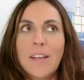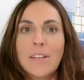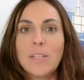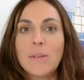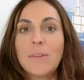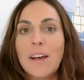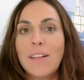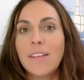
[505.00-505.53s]

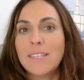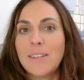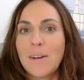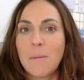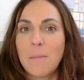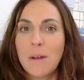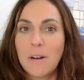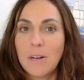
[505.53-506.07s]
So now let's
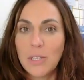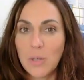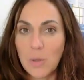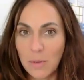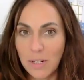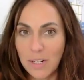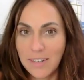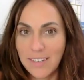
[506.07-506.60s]
talk about our
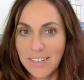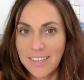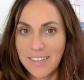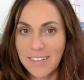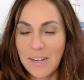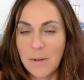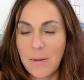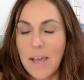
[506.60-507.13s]

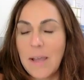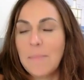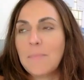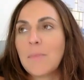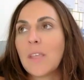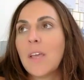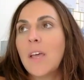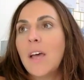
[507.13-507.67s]
shoulders. Okay.
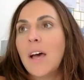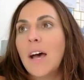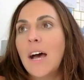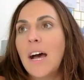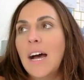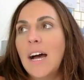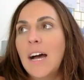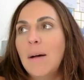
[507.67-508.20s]

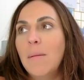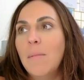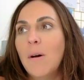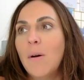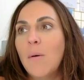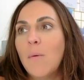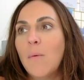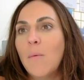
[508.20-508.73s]

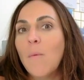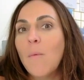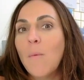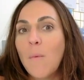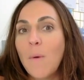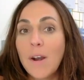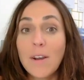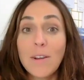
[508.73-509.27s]
Um,
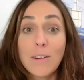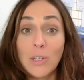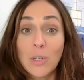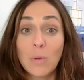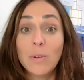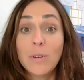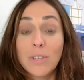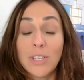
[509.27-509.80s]
what are your
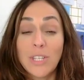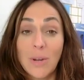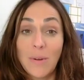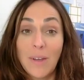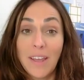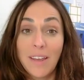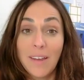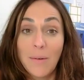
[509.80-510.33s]
shoulders
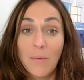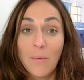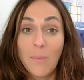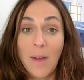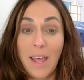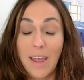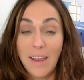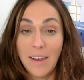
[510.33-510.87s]
doing
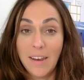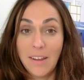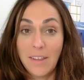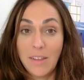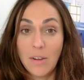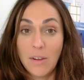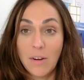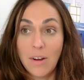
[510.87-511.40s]
when
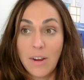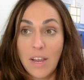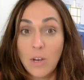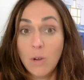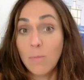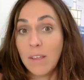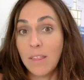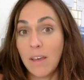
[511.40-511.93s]
you're in
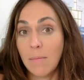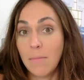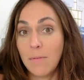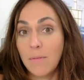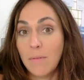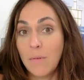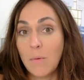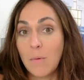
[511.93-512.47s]
your breathe up
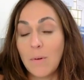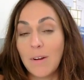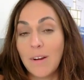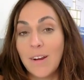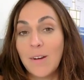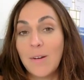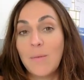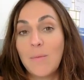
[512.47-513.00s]

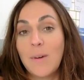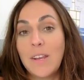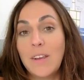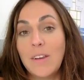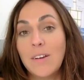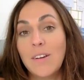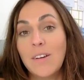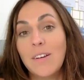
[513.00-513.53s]
or when
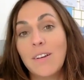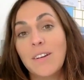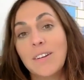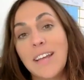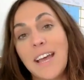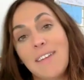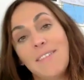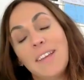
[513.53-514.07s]

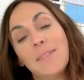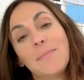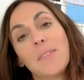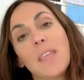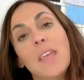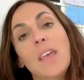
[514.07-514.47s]
you're diving?